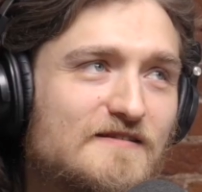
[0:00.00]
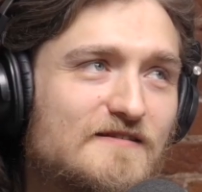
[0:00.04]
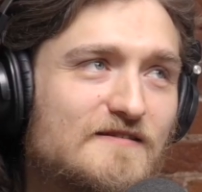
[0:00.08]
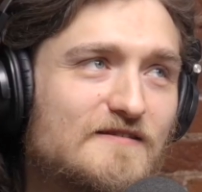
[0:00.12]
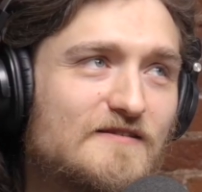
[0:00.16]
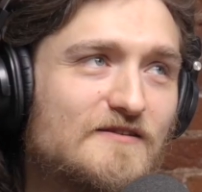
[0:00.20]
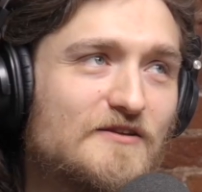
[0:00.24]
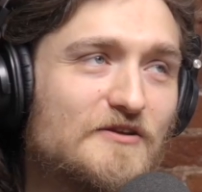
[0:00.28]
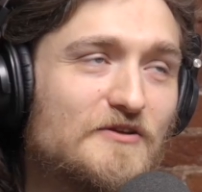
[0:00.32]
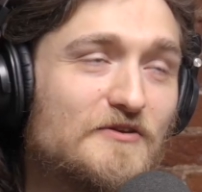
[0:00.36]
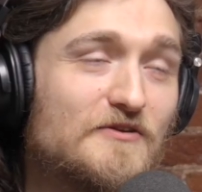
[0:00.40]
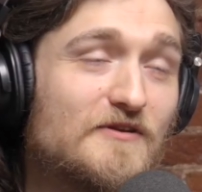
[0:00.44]

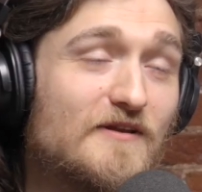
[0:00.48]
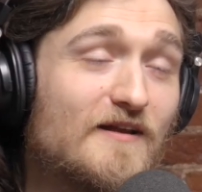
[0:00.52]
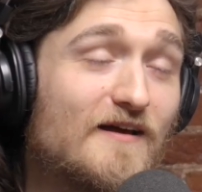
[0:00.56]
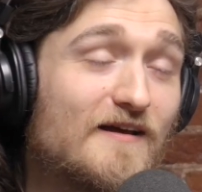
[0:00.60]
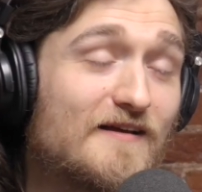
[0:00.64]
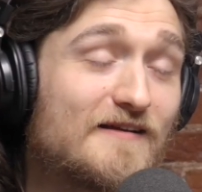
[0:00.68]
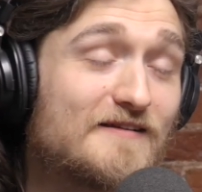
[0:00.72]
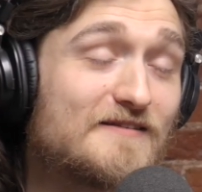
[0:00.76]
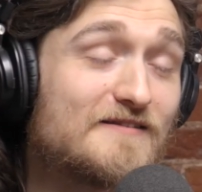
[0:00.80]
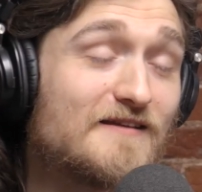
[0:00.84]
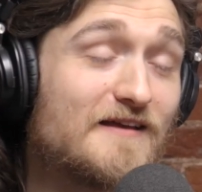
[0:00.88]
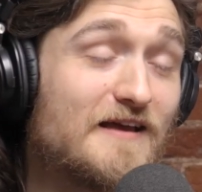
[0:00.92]
that you'd
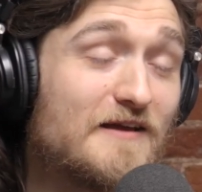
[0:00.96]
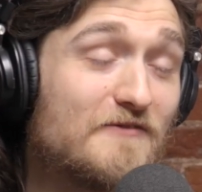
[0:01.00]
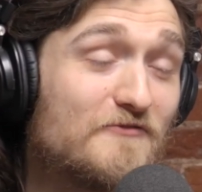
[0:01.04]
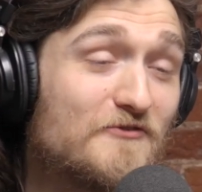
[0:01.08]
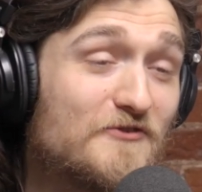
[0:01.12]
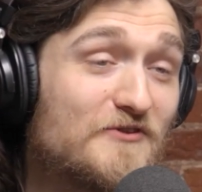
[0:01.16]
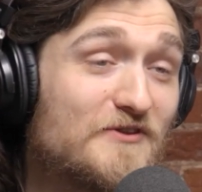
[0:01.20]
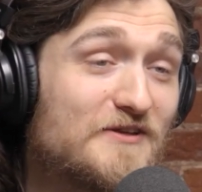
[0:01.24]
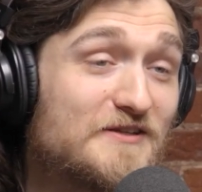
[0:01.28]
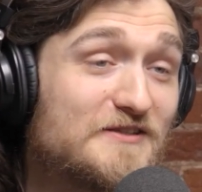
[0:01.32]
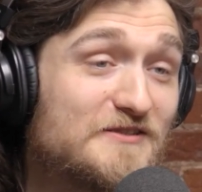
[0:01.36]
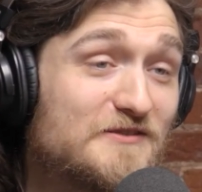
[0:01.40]
like
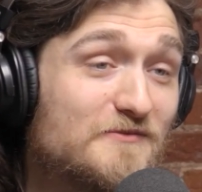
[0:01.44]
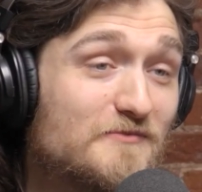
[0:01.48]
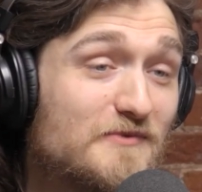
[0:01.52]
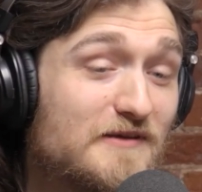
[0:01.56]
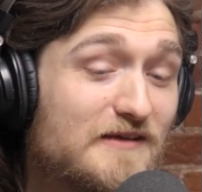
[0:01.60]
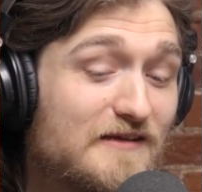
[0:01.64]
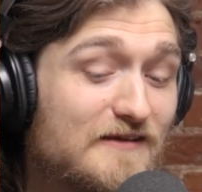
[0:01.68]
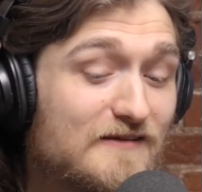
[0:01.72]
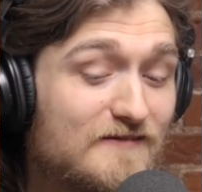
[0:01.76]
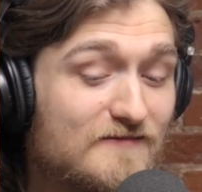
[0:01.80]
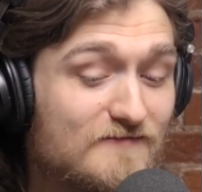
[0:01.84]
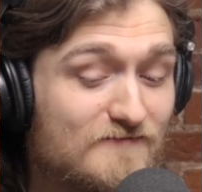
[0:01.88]
everything to
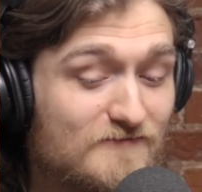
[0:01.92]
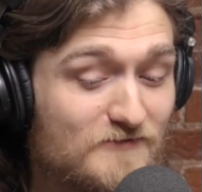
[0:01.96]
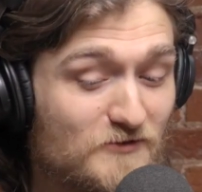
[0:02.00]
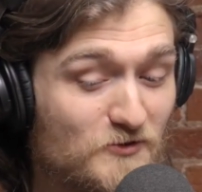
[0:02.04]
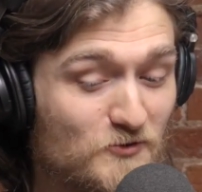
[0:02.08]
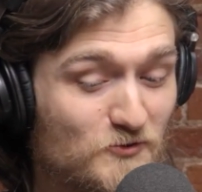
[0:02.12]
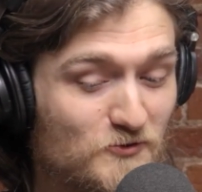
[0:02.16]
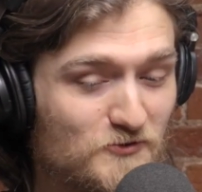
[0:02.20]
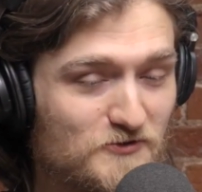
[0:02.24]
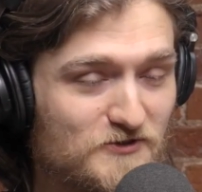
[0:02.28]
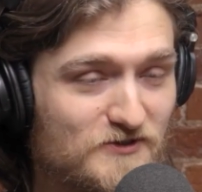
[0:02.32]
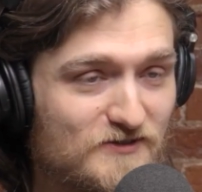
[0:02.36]
be
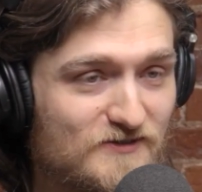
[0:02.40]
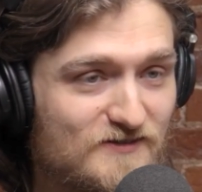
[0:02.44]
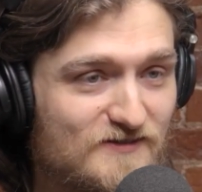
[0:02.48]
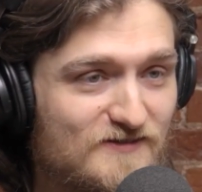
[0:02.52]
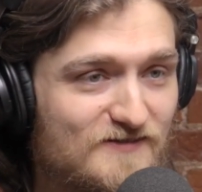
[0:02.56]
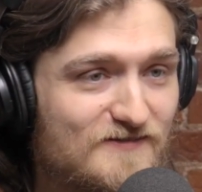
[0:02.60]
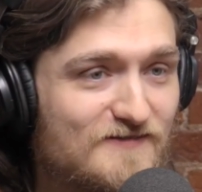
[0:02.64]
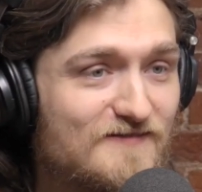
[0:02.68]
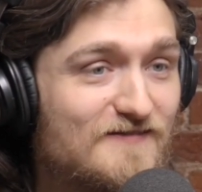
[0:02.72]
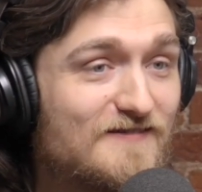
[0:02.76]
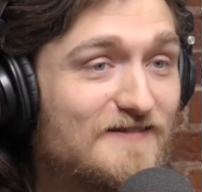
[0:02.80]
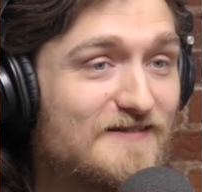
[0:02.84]
ordered
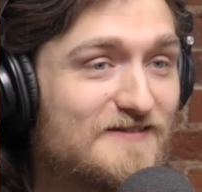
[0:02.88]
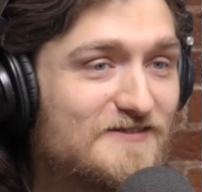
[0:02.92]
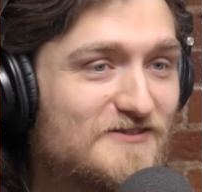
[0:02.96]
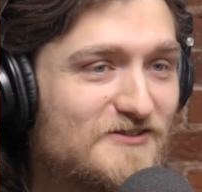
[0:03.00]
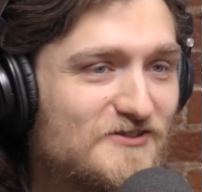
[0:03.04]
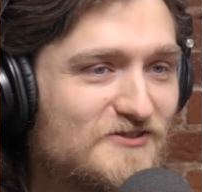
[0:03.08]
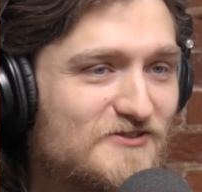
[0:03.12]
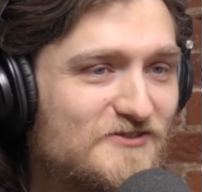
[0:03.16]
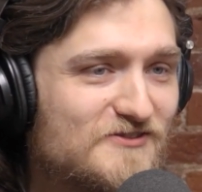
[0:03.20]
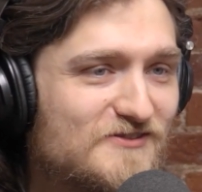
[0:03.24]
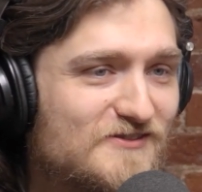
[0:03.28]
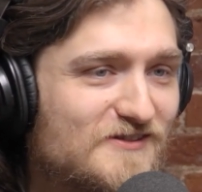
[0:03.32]
and
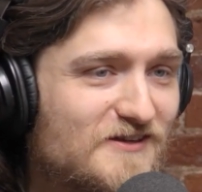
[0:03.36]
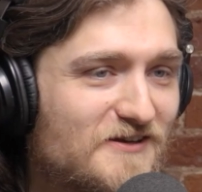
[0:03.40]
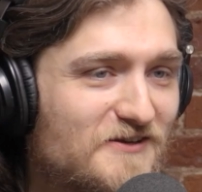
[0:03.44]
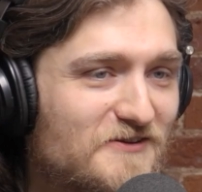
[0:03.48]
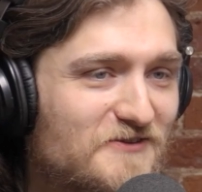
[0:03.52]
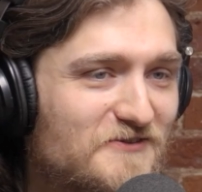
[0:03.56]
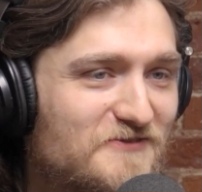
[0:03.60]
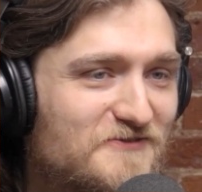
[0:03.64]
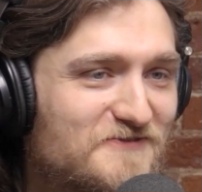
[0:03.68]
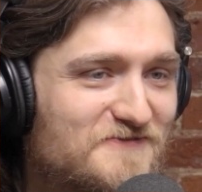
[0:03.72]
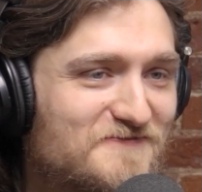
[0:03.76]
just so,